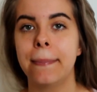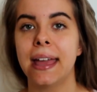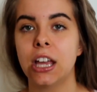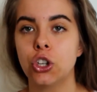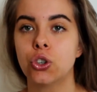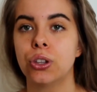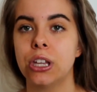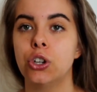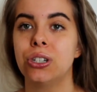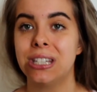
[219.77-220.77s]
making sure
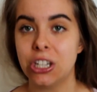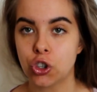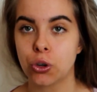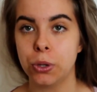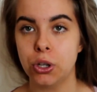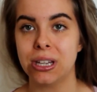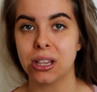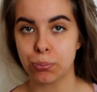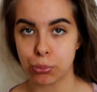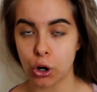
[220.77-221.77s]
that you're distributing
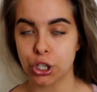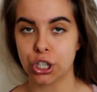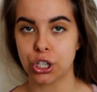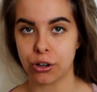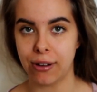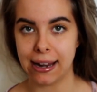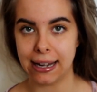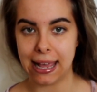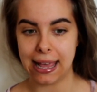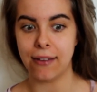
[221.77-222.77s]
the product
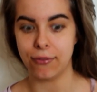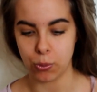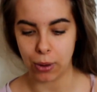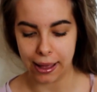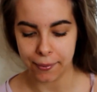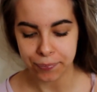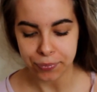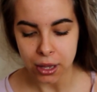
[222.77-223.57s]
correctly everywhere.